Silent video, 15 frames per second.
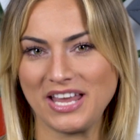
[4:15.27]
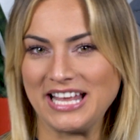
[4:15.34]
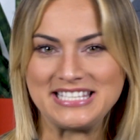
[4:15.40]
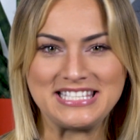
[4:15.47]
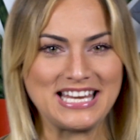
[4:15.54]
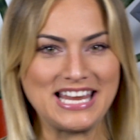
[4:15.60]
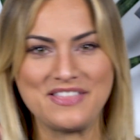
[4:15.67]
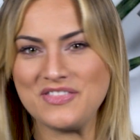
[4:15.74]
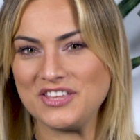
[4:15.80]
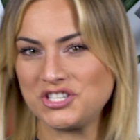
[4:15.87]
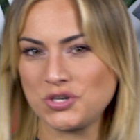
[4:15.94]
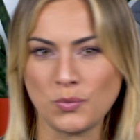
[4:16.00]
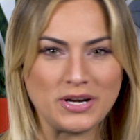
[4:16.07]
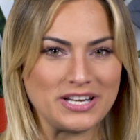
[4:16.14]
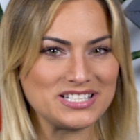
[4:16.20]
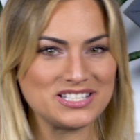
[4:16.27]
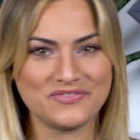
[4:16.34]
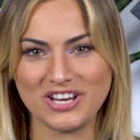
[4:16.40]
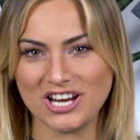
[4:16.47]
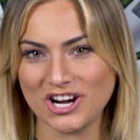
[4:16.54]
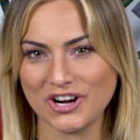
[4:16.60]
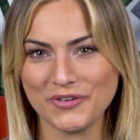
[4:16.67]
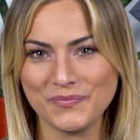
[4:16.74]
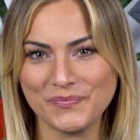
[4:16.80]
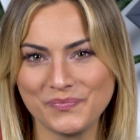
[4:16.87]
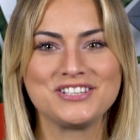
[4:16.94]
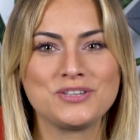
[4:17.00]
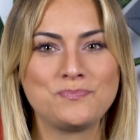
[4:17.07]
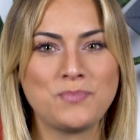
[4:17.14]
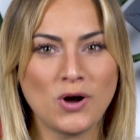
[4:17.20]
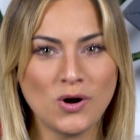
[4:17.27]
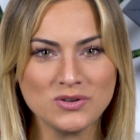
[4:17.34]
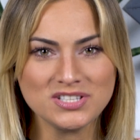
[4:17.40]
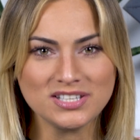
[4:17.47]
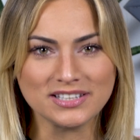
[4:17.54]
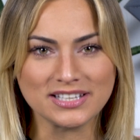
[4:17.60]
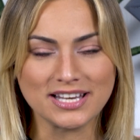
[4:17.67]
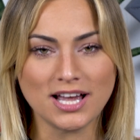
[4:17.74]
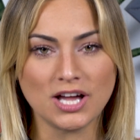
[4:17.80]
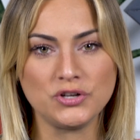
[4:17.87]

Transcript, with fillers: It's in the Twittersphere. Supposedly,